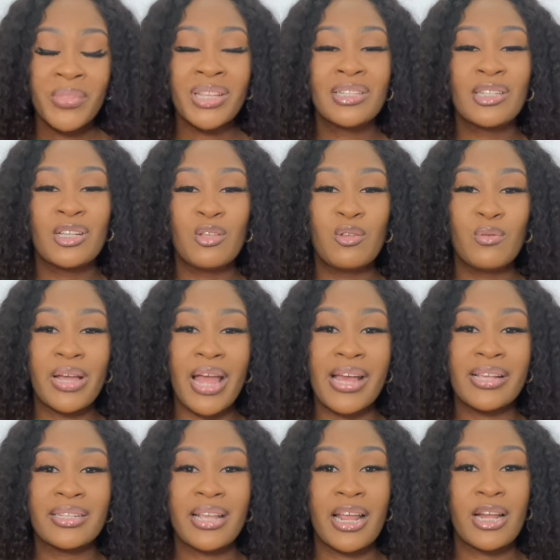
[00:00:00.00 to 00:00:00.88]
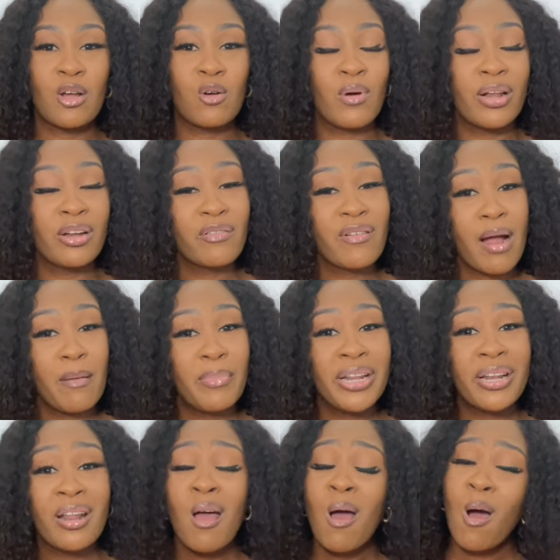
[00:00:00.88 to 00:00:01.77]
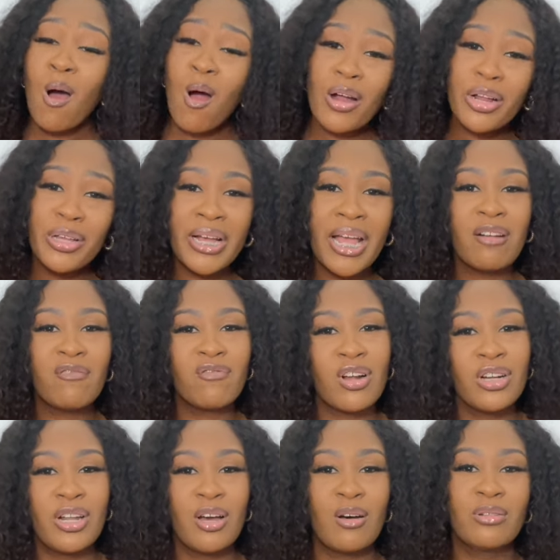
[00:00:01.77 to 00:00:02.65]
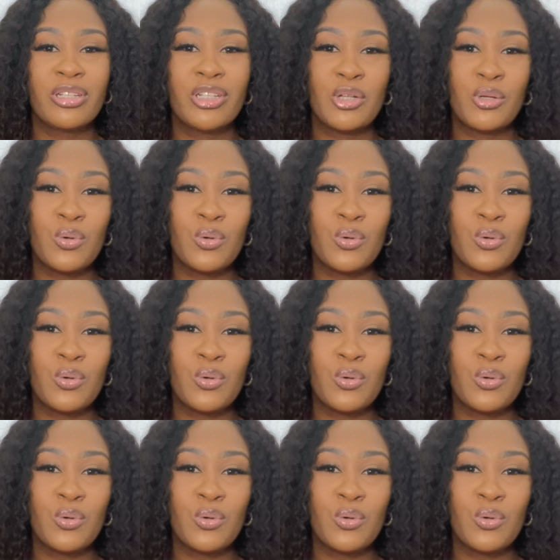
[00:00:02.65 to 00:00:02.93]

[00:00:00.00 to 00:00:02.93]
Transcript: So you guys can go and grab it, or you can run down